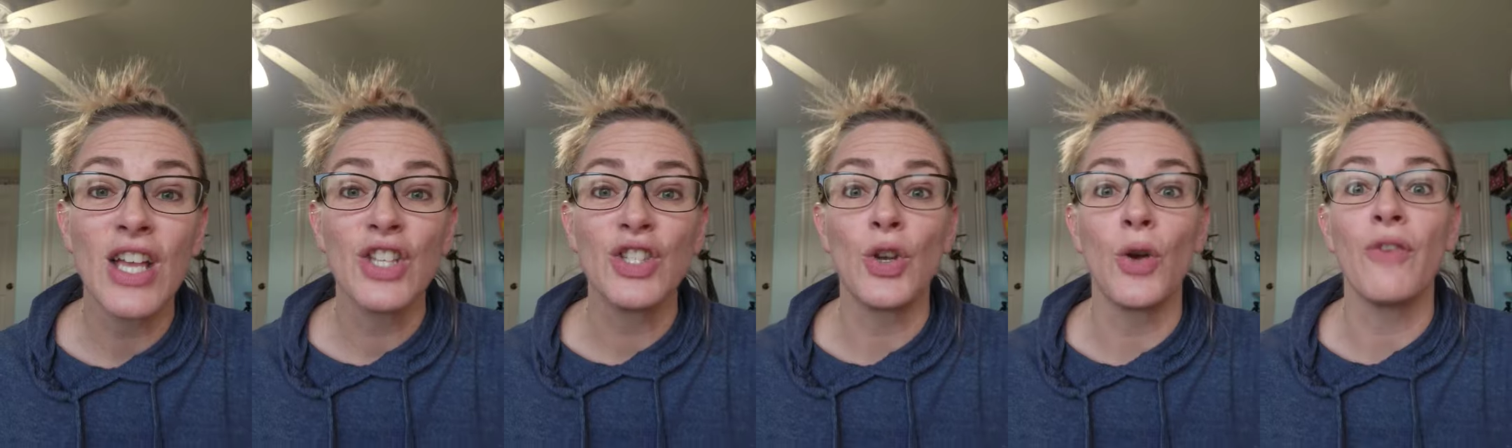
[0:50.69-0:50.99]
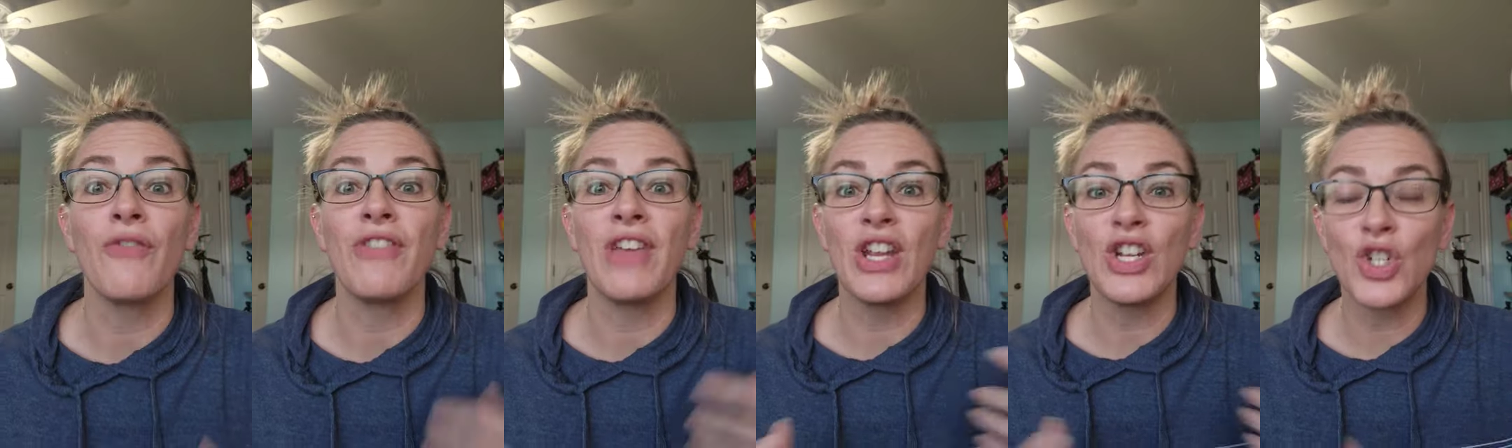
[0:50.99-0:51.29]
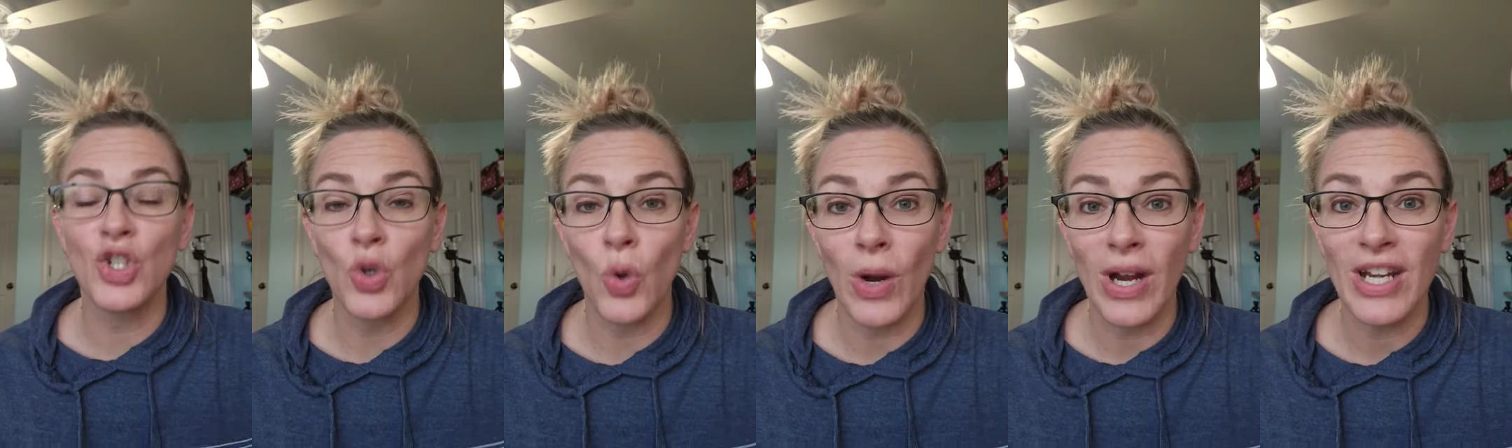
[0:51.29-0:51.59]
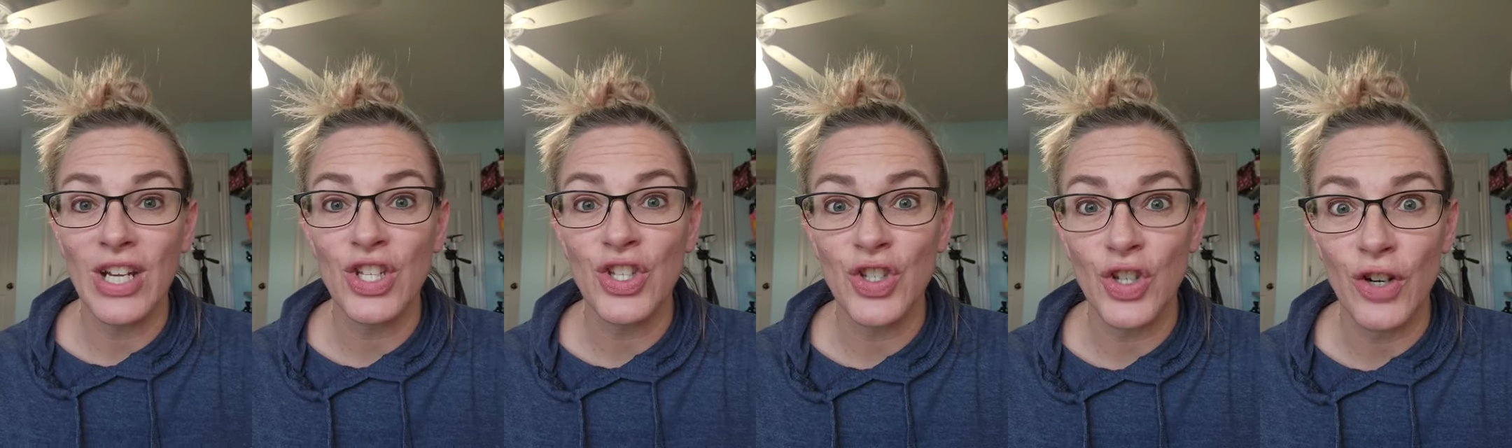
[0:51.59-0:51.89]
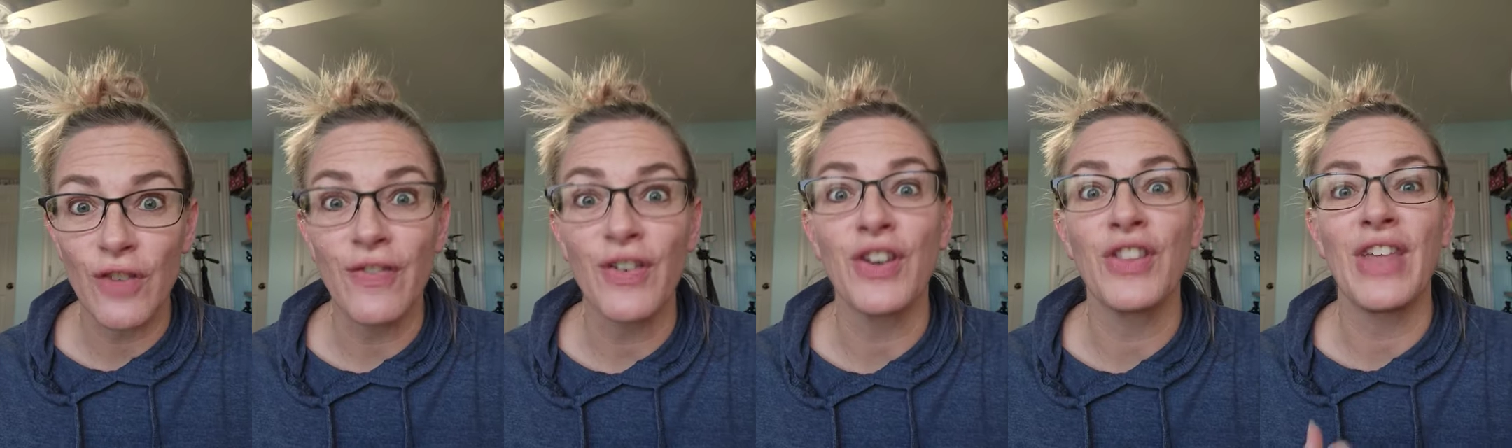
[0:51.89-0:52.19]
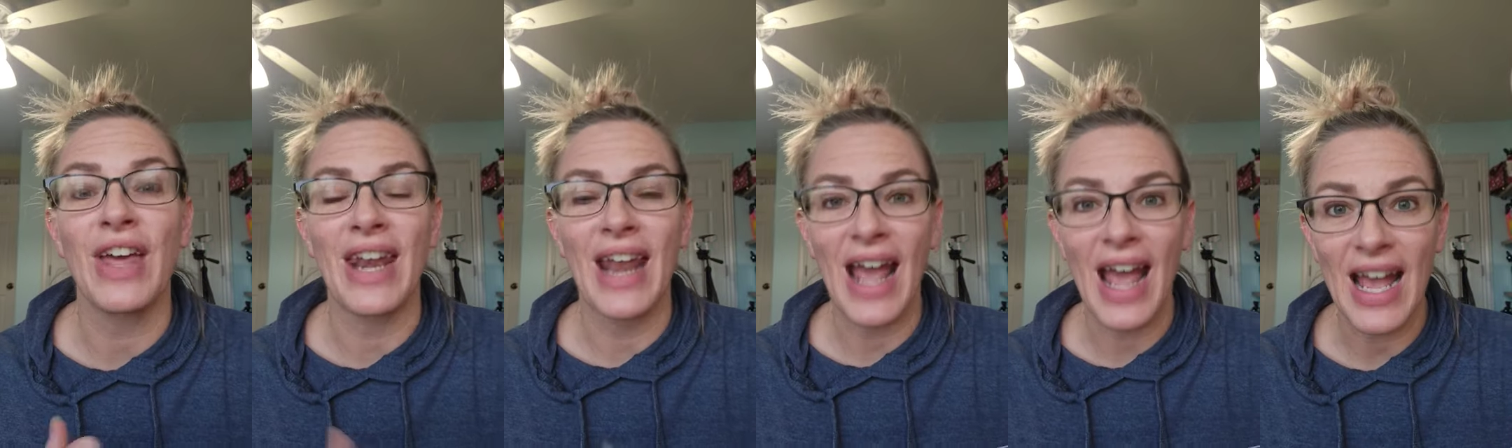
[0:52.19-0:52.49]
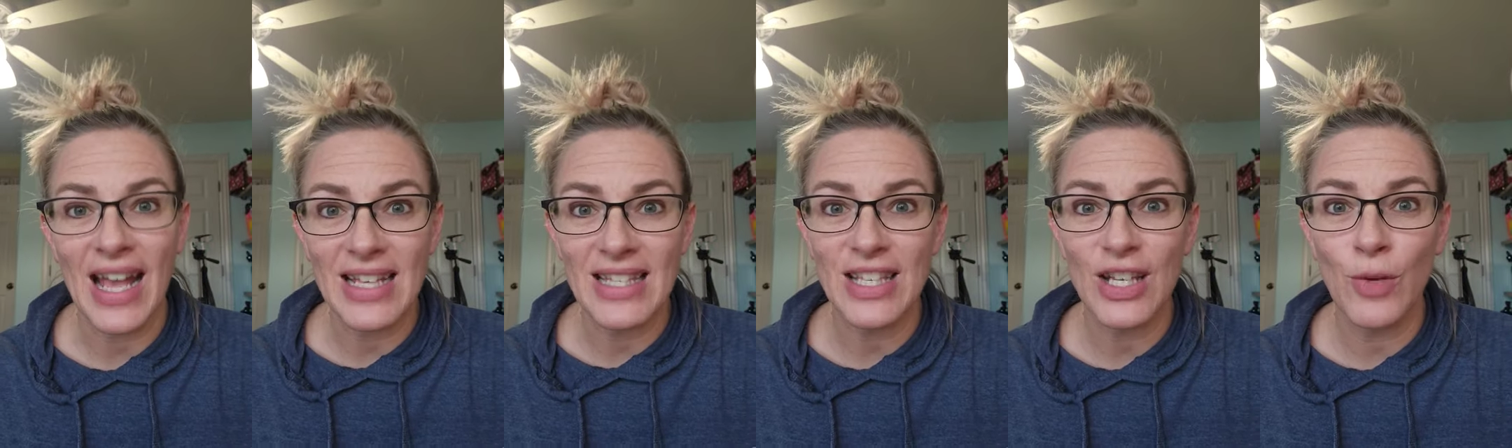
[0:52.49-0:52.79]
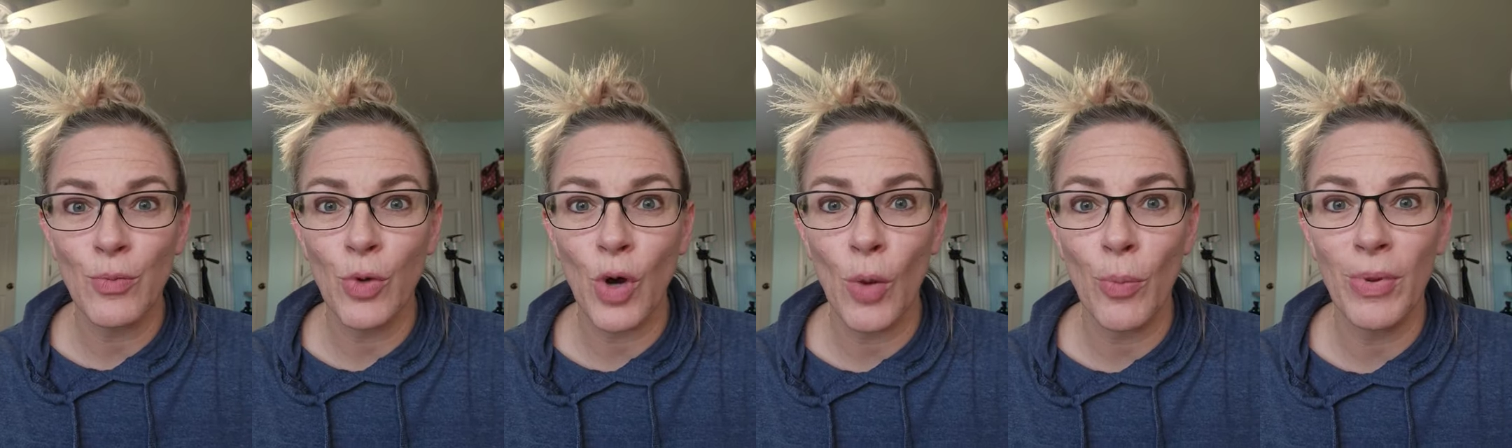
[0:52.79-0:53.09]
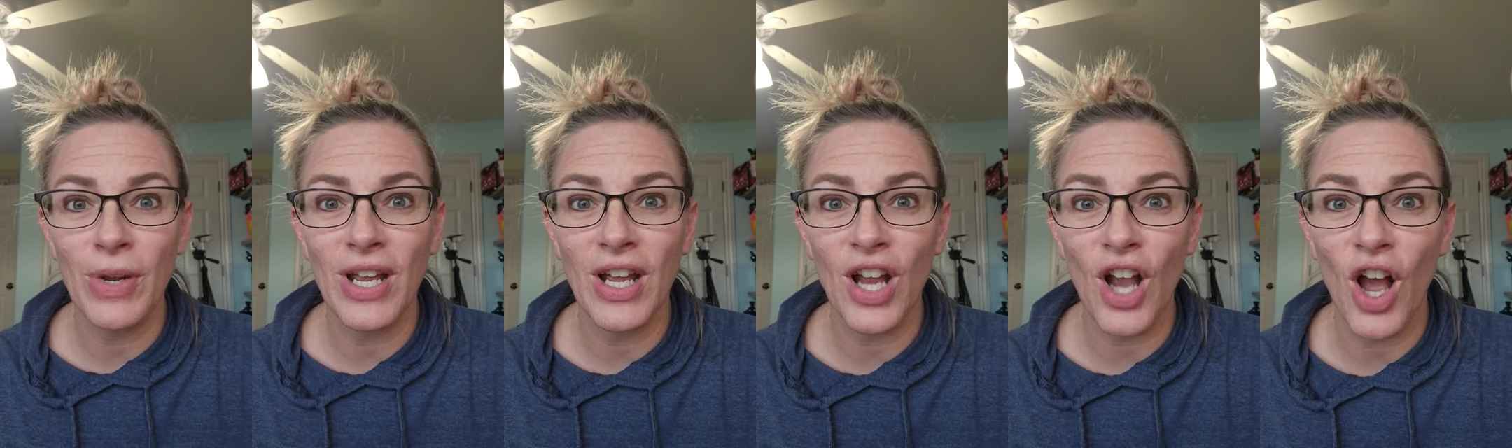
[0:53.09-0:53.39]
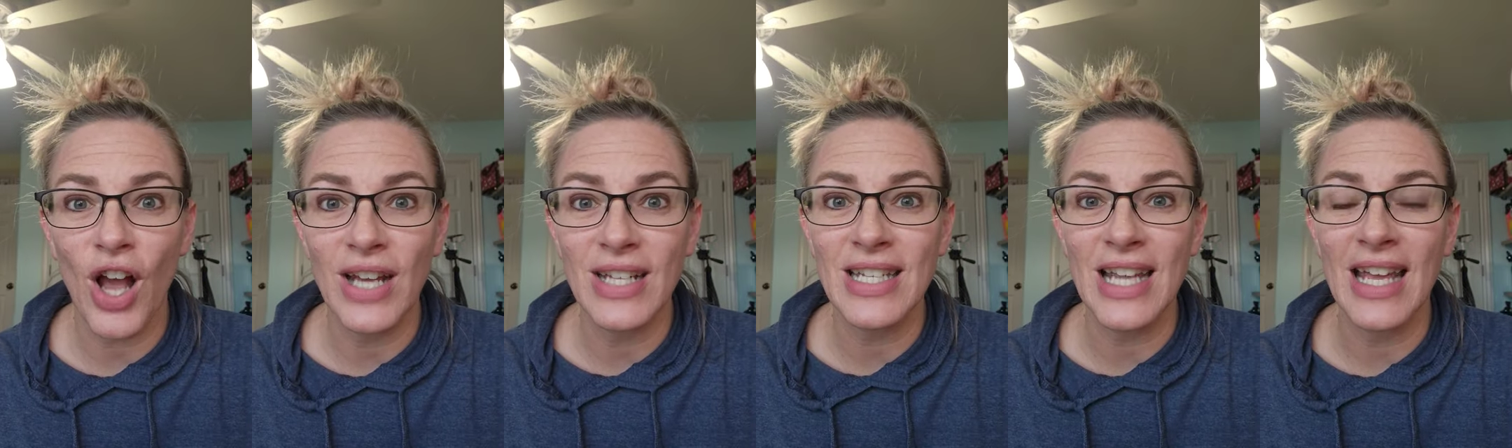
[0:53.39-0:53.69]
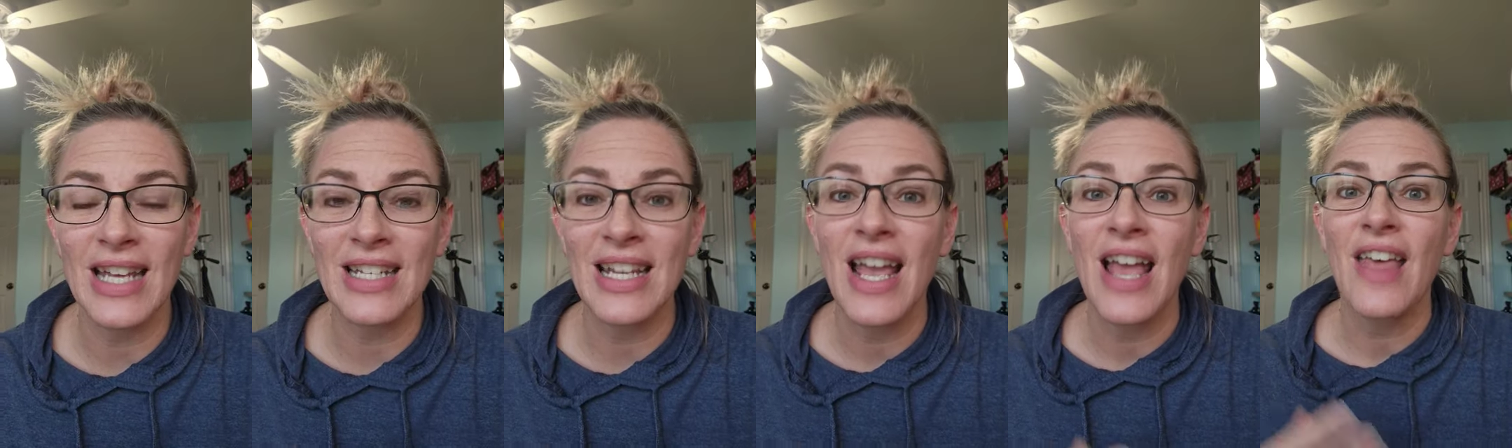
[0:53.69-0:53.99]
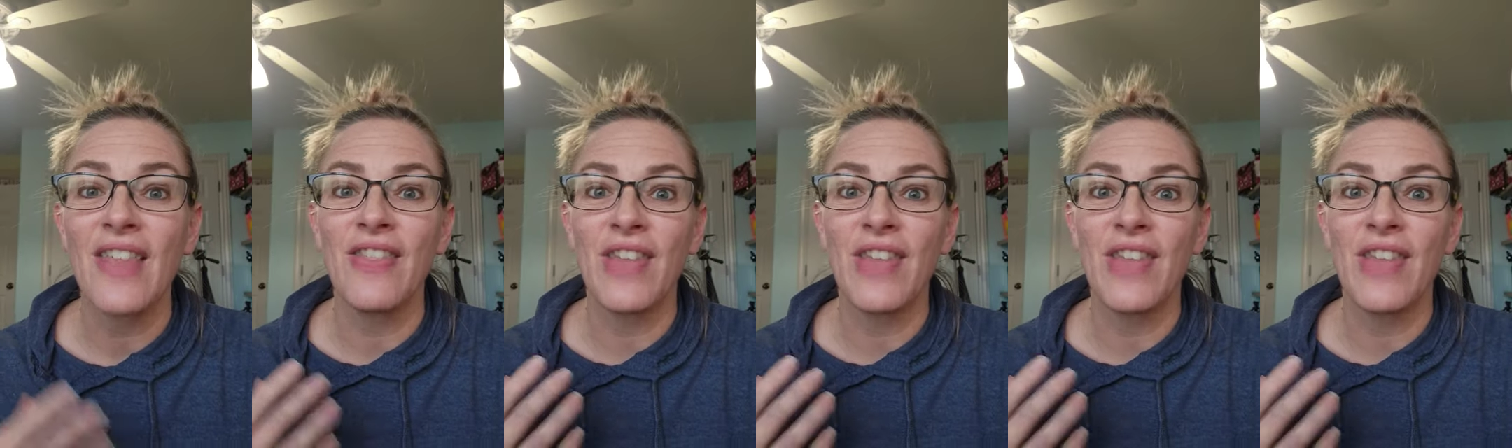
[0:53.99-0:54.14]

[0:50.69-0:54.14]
So if they join a server that has inappropriate content,